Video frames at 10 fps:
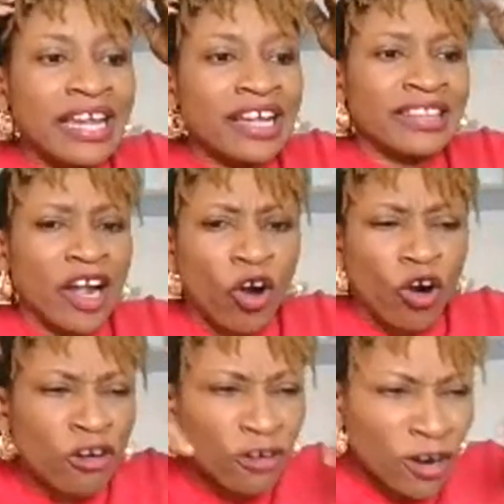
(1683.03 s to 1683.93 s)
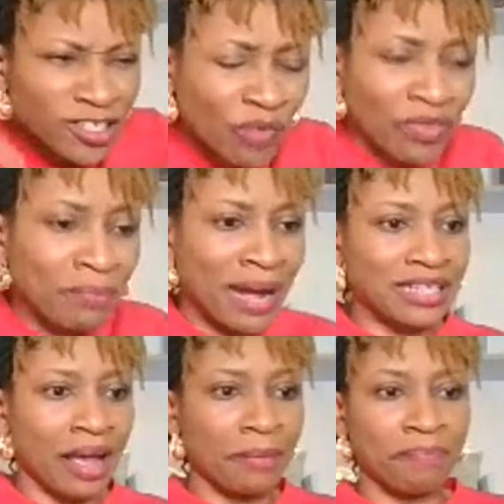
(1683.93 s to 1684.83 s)
the crux of the
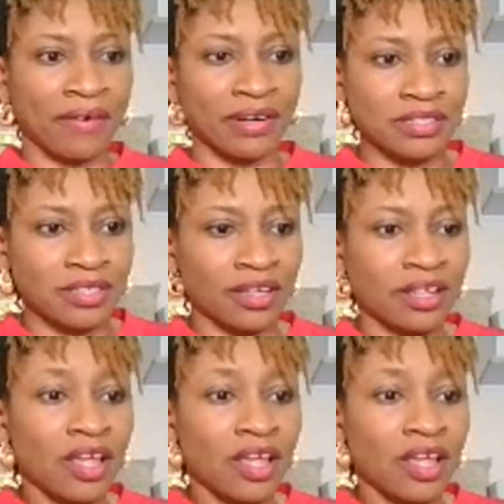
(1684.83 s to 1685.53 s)
matter in parenting.